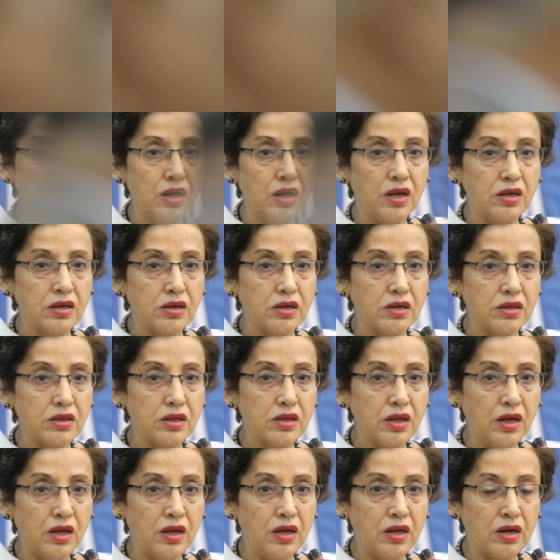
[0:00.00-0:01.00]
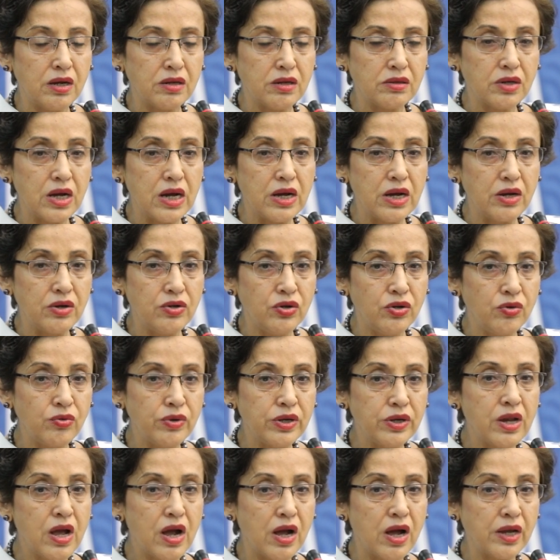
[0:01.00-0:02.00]
the, the
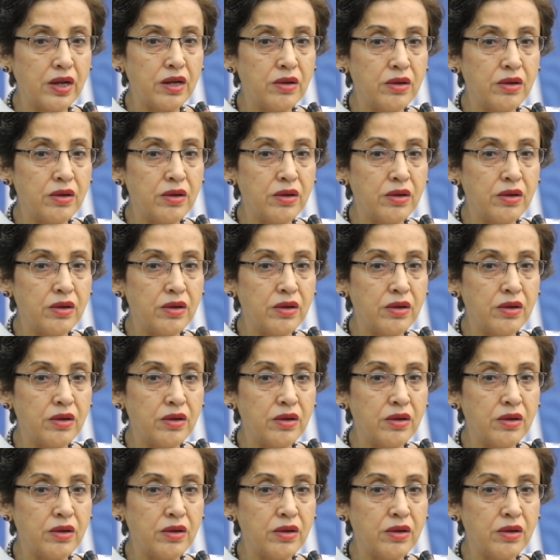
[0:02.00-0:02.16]
UN High